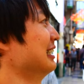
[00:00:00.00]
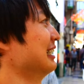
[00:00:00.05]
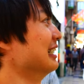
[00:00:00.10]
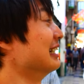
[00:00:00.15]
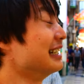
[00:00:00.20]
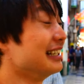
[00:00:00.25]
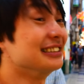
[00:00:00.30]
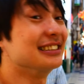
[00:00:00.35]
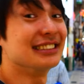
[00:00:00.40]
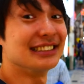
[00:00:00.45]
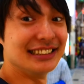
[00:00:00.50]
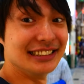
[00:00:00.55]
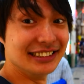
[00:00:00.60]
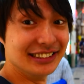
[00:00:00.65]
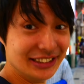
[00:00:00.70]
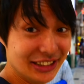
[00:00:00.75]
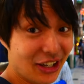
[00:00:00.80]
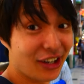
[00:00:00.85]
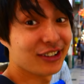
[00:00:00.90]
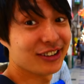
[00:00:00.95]
It is
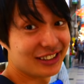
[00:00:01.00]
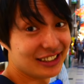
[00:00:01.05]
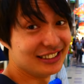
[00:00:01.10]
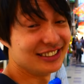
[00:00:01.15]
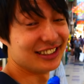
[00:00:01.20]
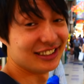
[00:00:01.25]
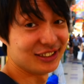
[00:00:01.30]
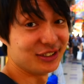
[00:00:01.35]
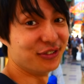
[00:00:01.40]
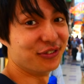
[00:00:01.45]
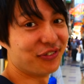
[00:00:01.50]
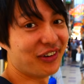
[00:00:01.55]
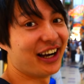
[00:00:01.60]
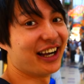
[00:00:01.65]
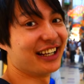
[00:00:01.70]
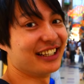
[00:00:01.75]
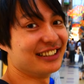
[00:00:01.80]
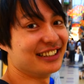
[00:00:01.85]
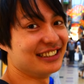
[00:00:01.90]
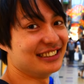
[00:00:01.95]
not easy to
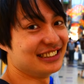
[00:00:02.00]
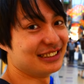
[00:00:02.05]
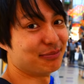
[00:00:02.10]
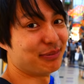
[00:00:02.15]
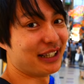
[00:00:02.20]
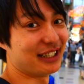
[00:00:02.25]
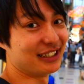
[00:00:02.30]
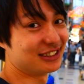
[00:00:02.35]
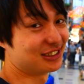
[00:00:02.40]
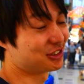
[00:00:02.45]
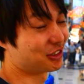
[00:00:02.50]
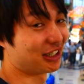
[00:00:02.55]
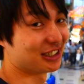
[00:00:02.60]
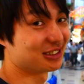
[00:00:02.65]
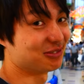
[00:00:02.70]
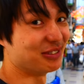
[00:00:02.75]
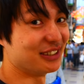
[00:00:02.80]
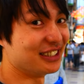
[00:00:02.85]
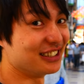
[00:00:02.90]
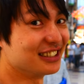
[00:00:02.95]
find in Japan,
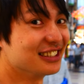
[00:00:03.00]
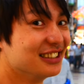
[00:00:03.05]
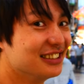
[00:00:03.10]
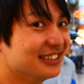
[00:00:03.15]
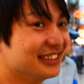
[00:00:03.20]
trust me.